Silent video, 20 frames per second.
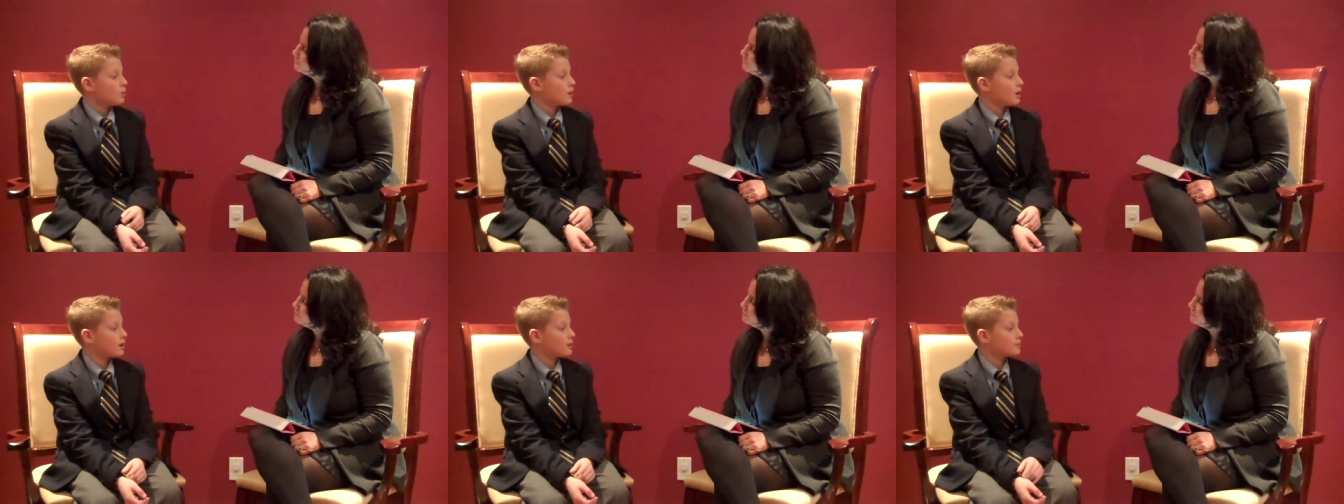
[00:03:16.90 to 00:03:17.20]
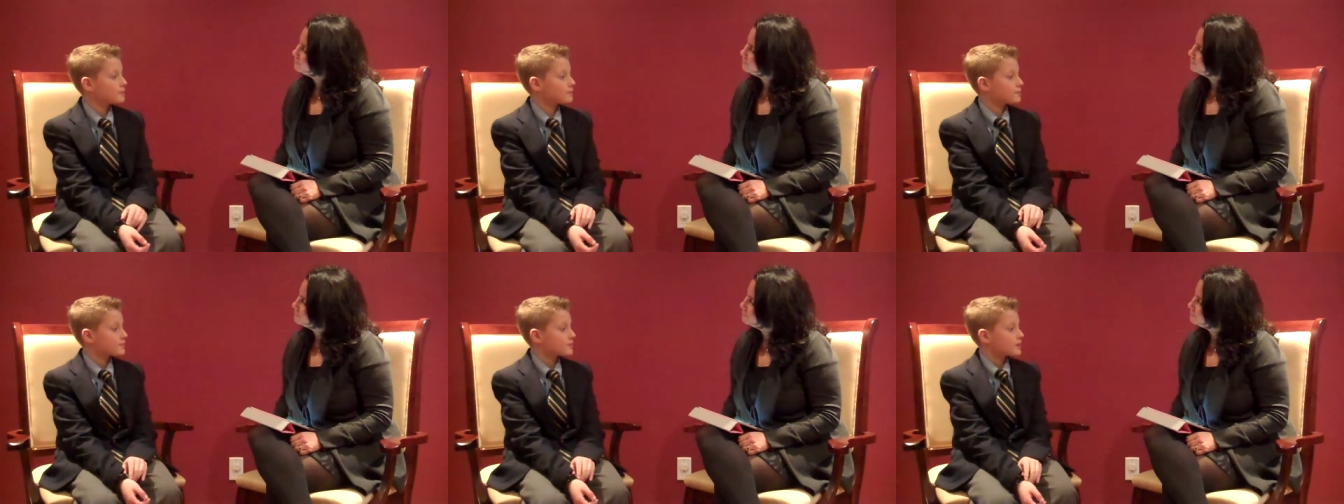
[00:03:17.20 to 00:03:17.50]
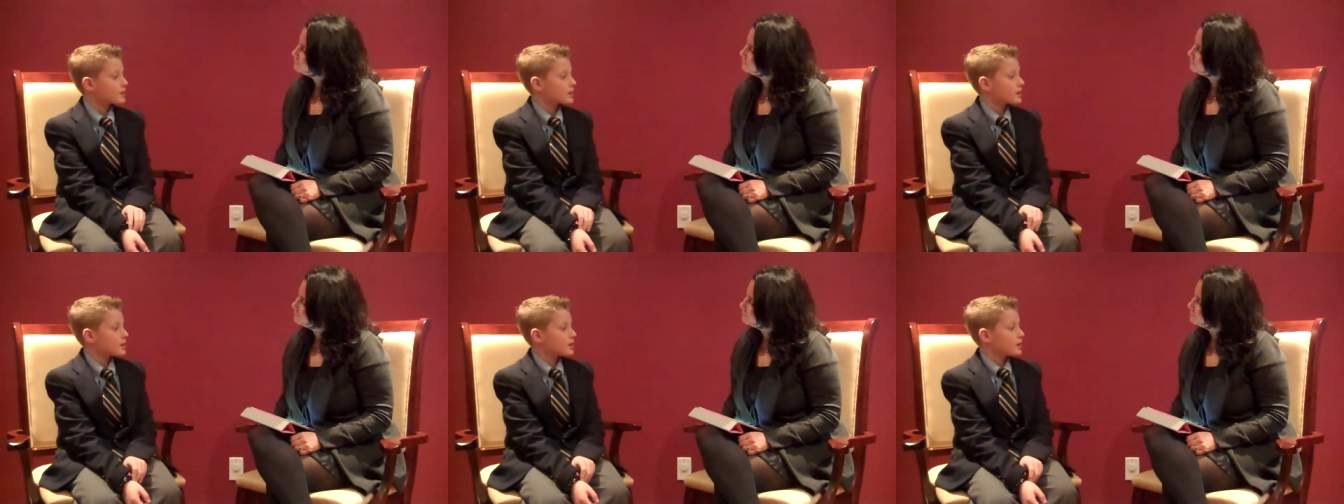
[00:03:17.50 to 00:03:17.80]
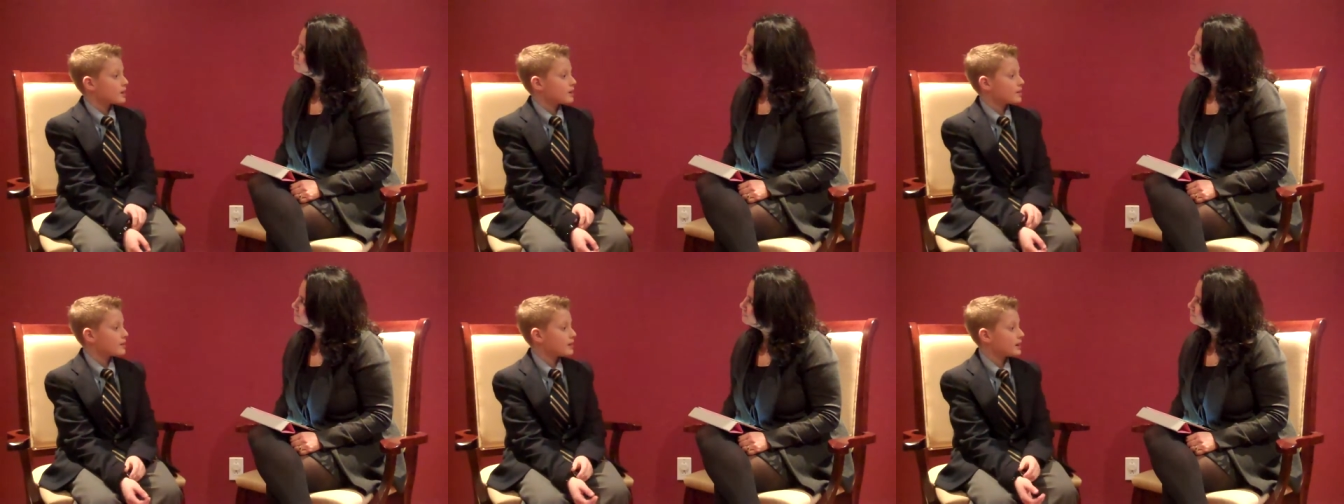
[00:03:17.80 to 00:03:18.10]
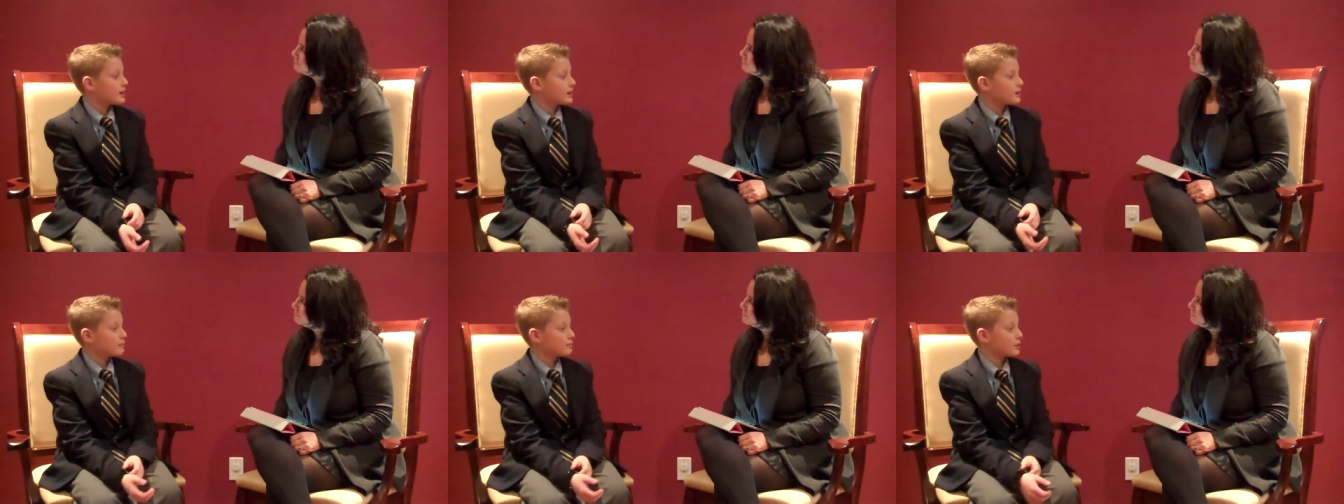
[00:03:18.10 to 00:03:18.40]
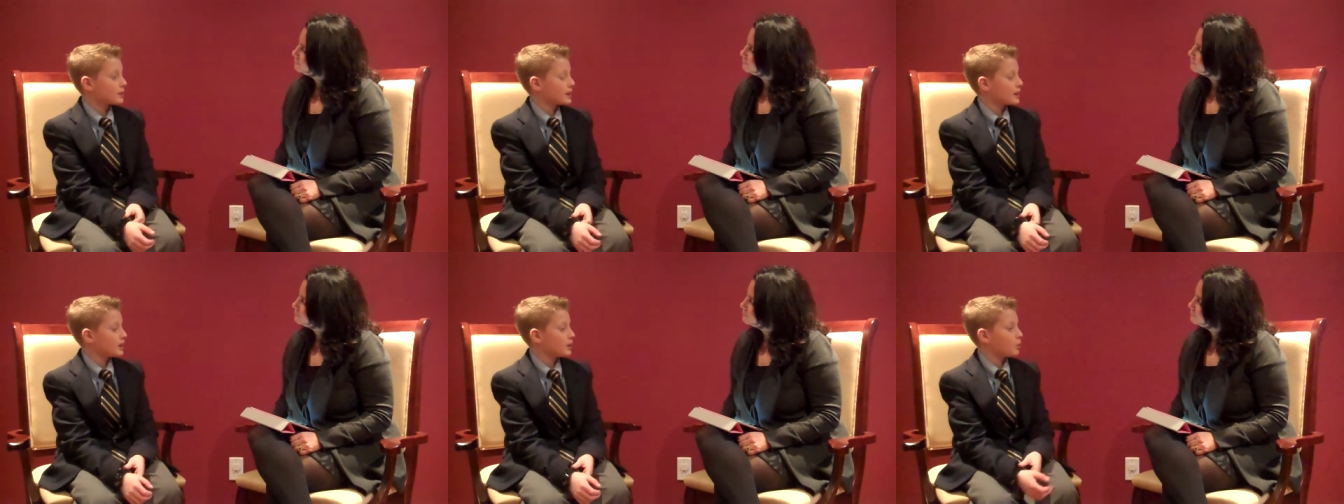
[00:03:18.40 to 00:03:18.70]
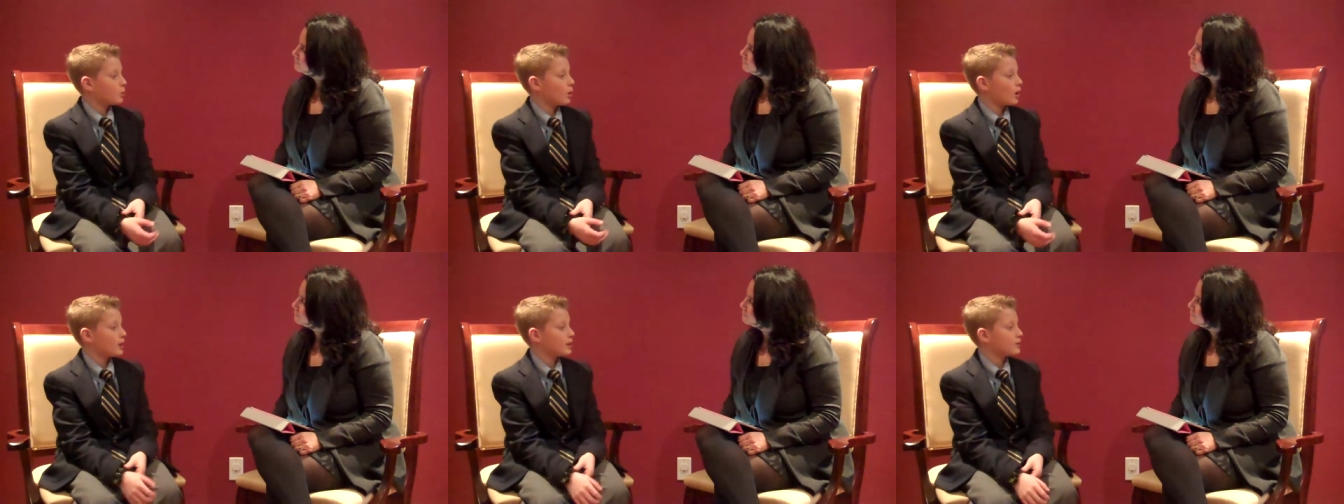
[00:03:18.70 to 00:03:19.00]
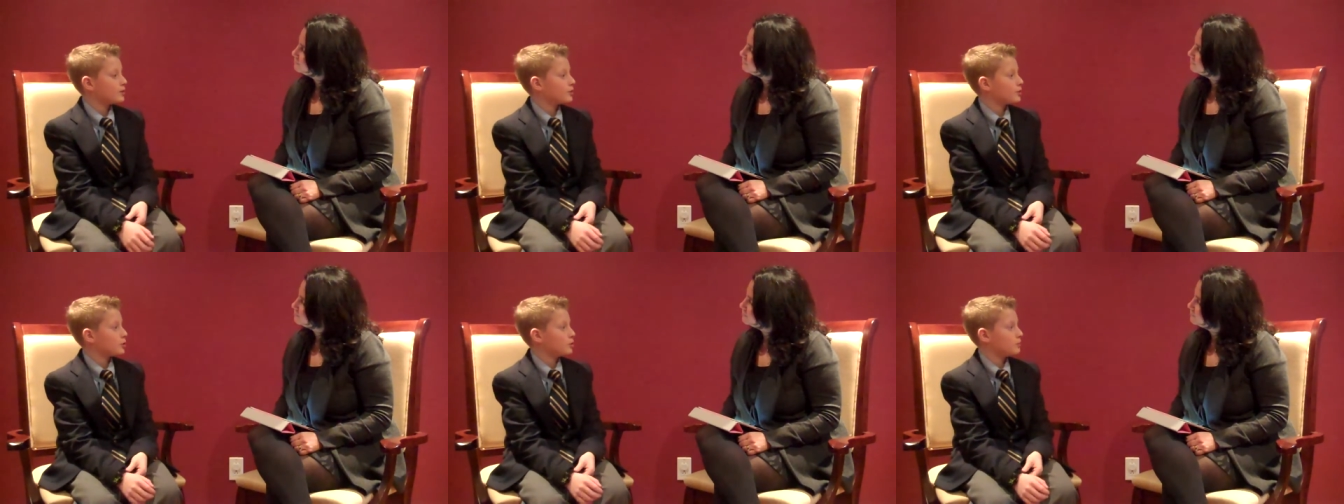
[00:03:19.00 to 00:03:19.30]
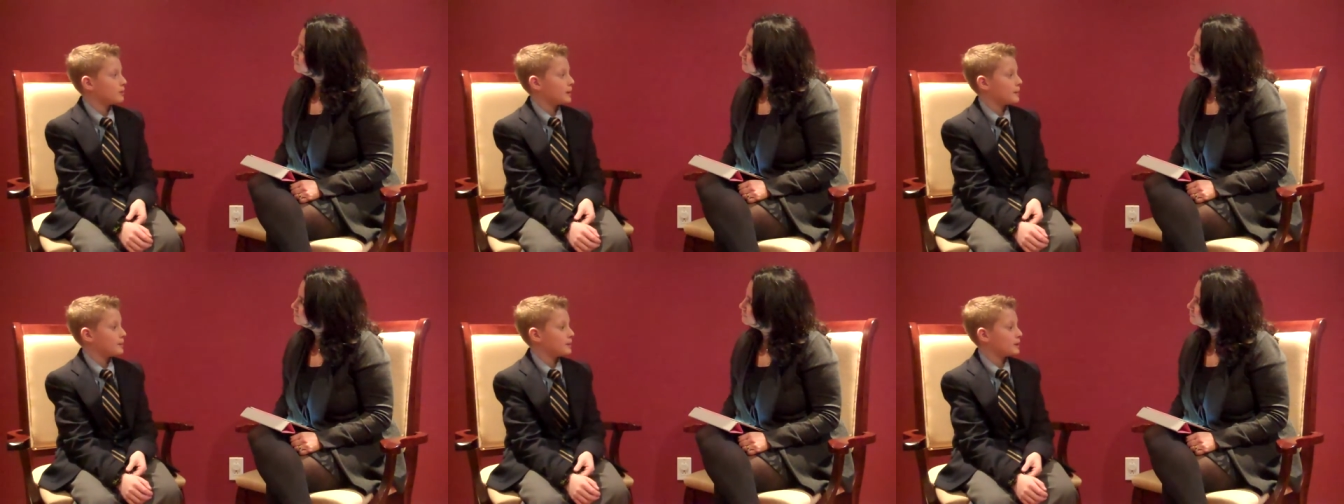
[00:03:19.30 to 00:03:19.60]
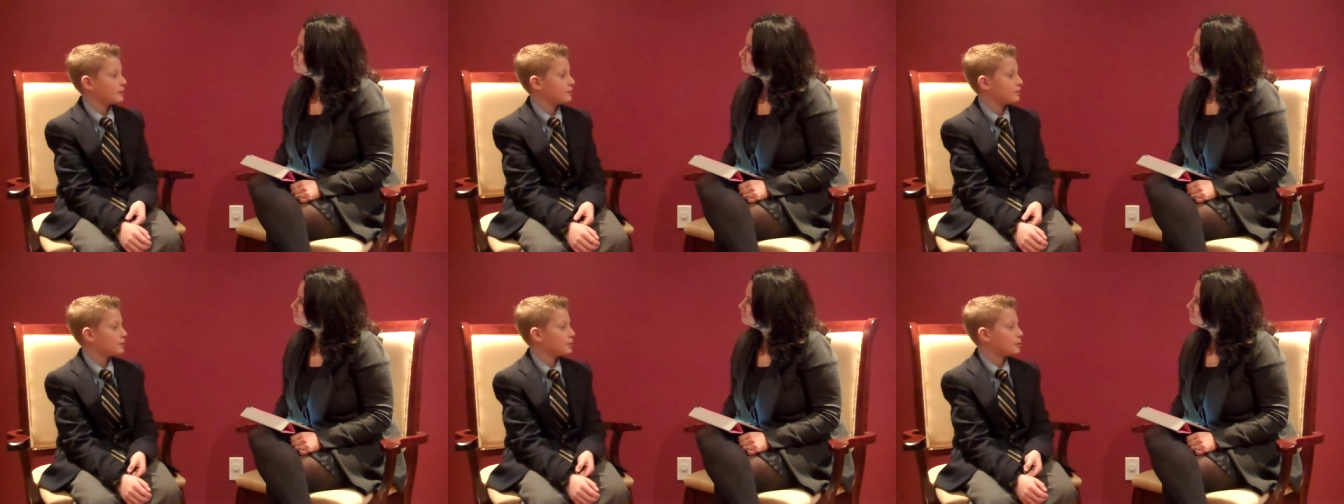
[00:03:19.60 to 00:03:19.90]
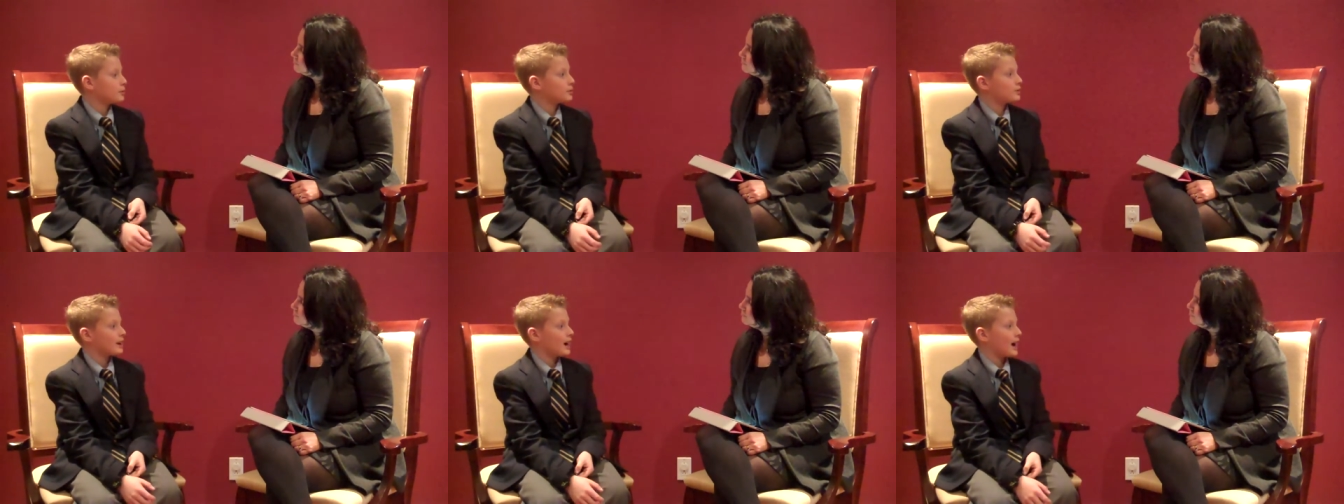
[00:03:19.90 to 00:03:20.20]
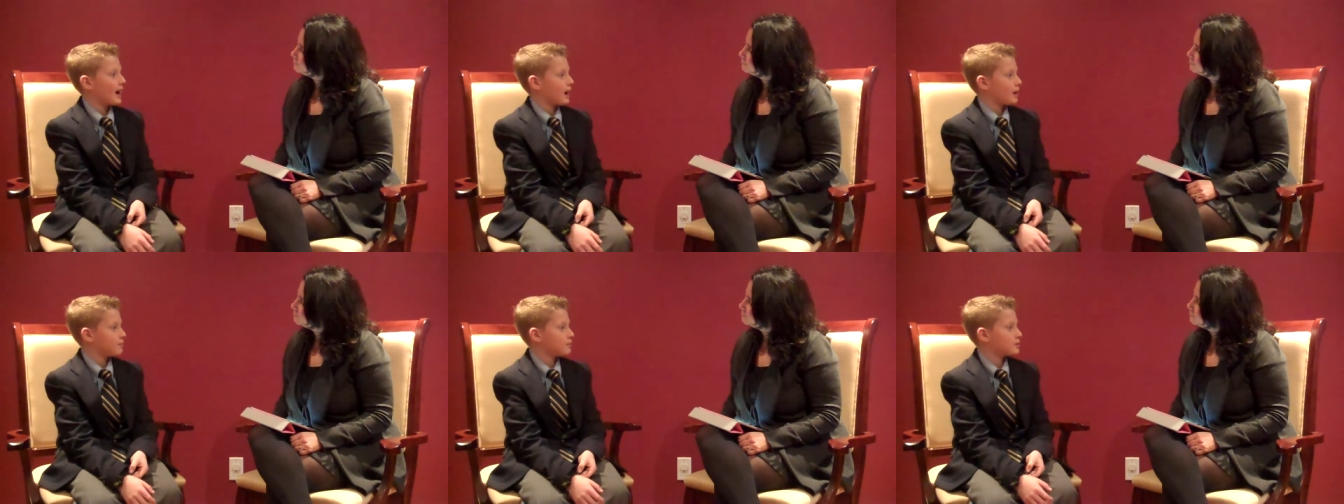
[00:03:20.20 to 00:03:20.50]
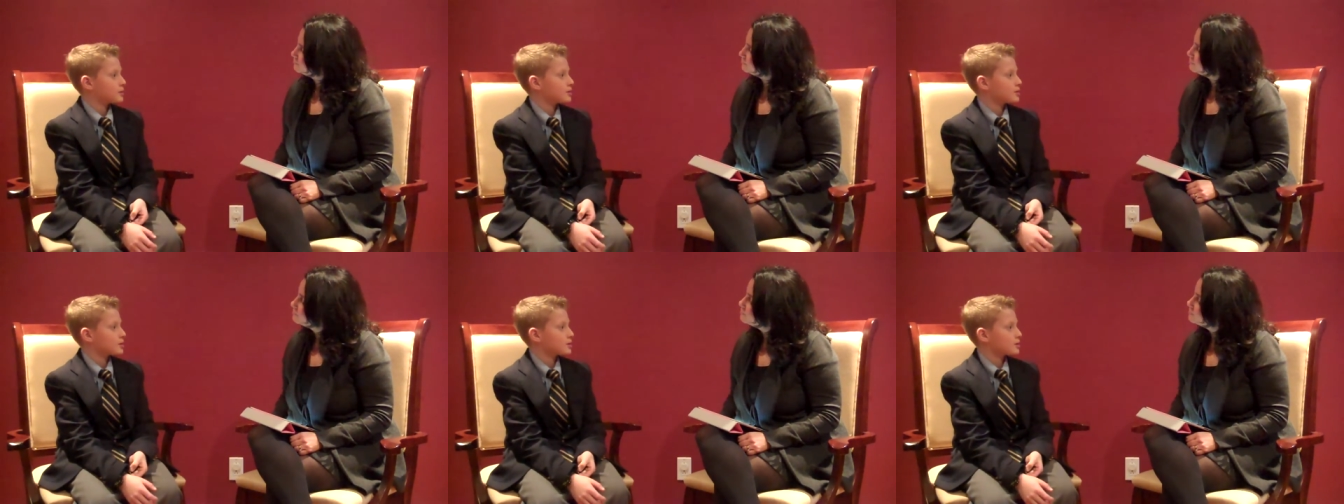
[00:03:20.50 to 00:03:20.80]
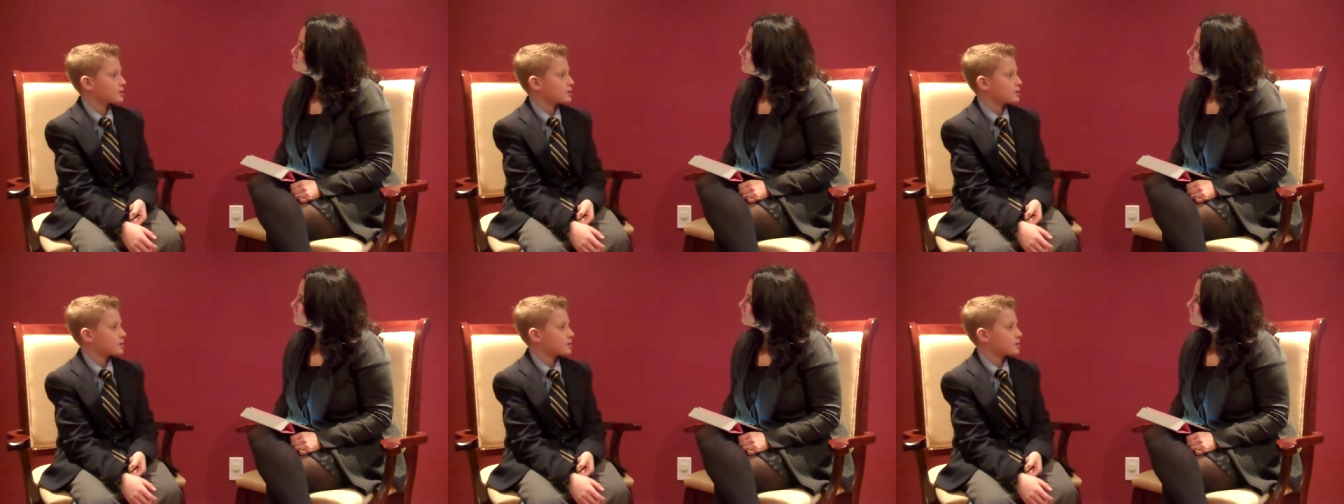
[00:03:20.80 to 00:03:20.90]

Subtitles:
Well, they can bring in 1, 2, maybe a few tabs.